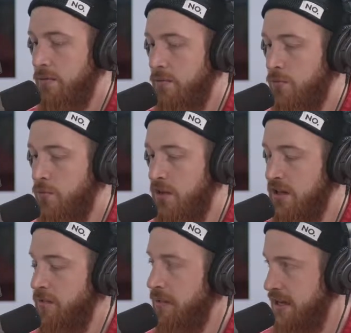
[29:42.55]
really
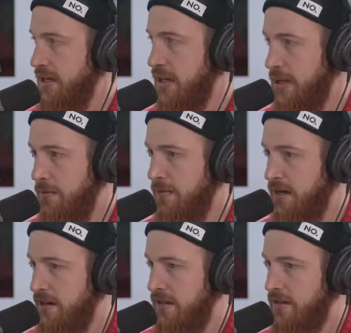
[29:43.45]
played a game that I
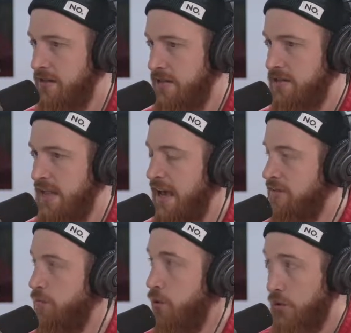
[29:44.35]
think does
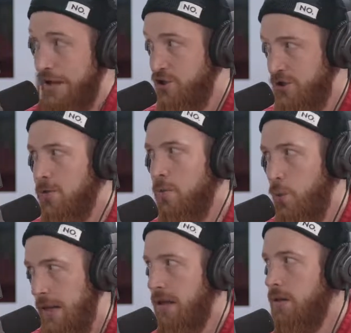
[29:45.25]
exploration
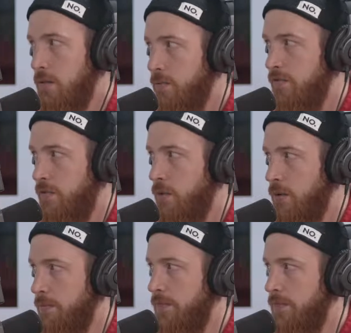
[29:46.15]
well before,